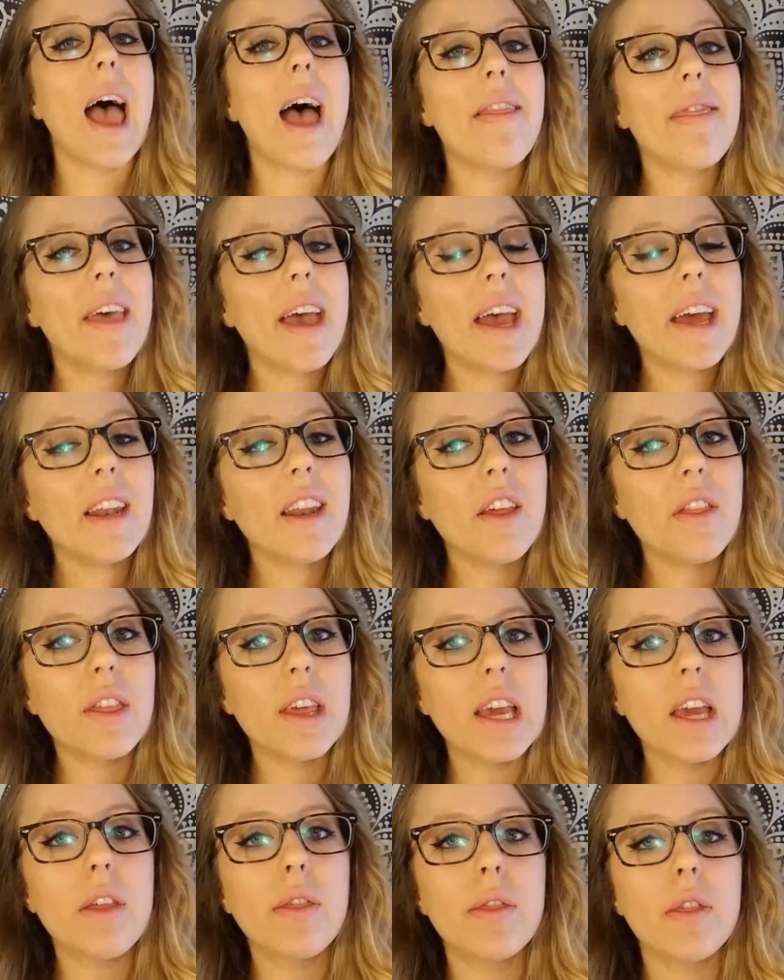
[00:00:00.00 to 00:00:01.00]
And then
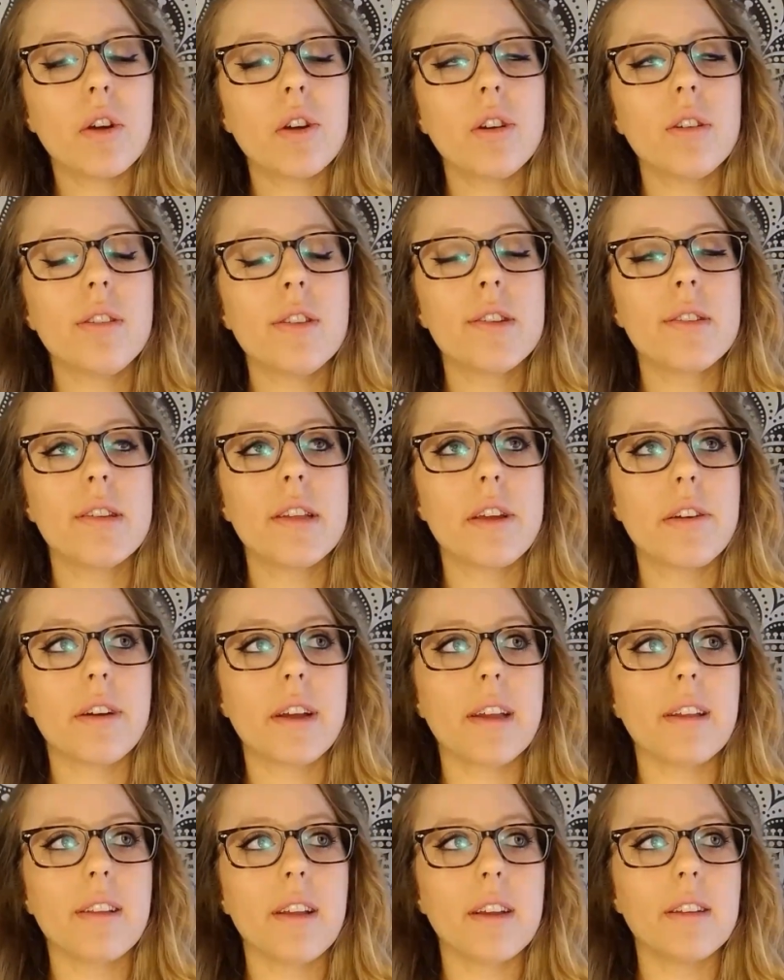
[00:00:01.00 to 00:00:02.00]
the third
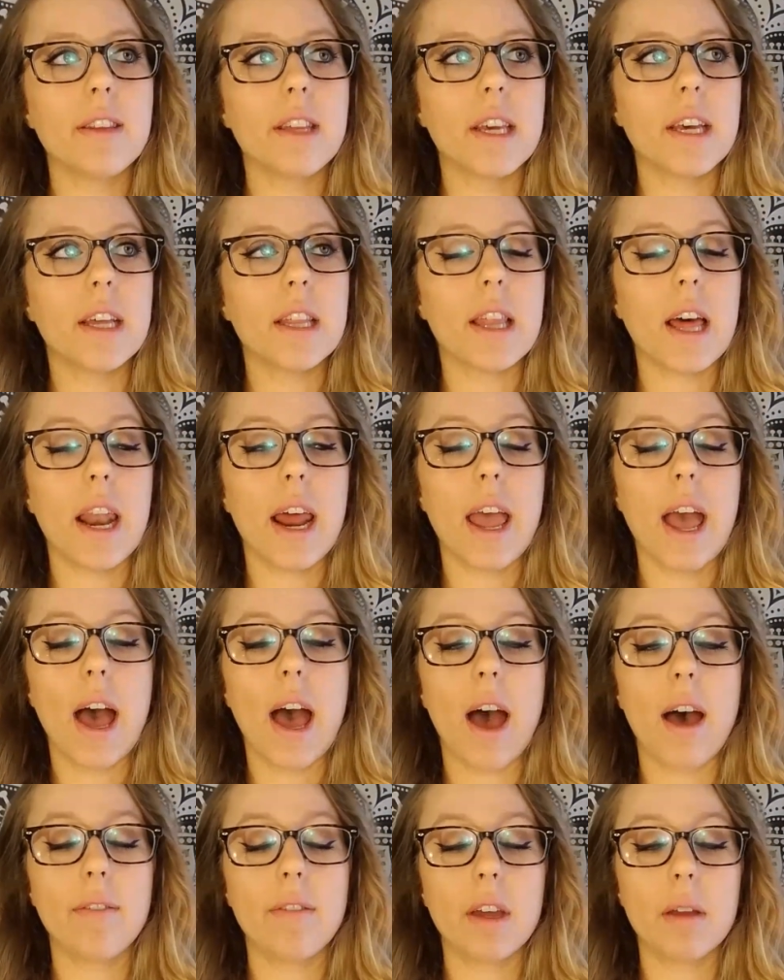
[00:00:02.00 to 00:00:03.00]
series idea that I
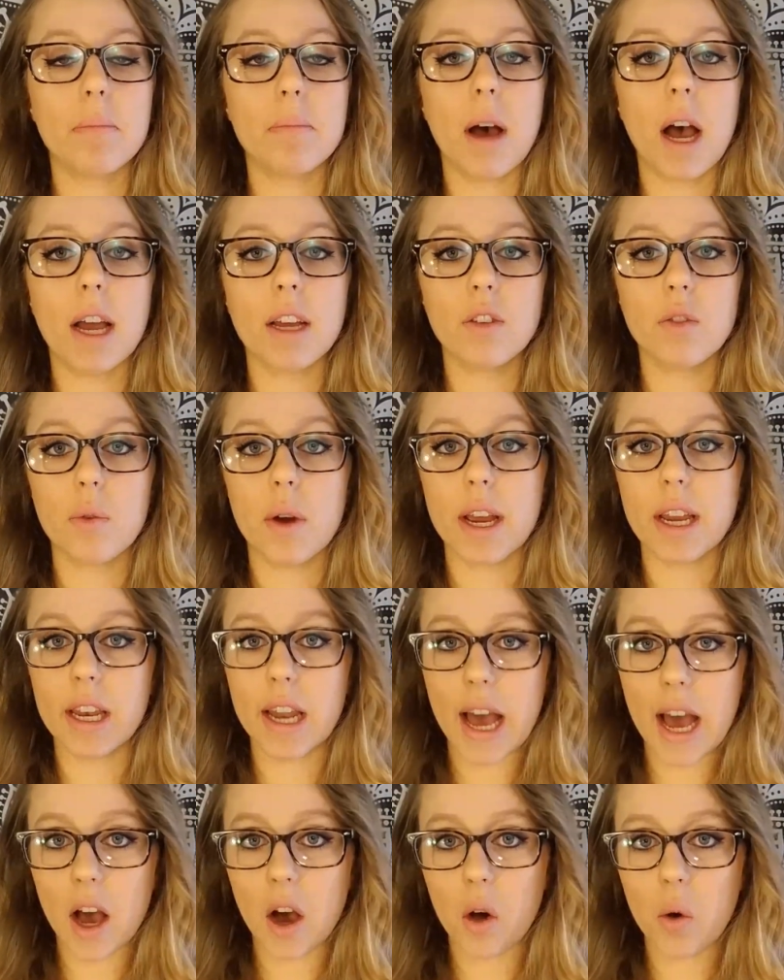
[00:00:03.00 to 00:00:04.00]
have in mind right
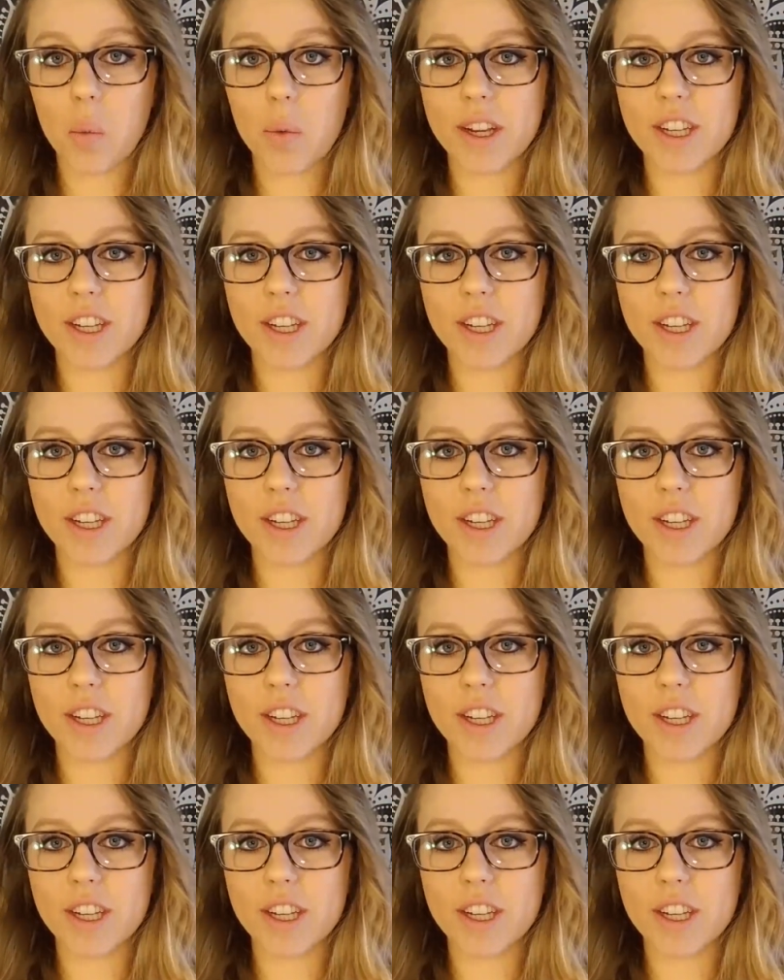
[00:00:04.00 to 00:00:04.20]
now,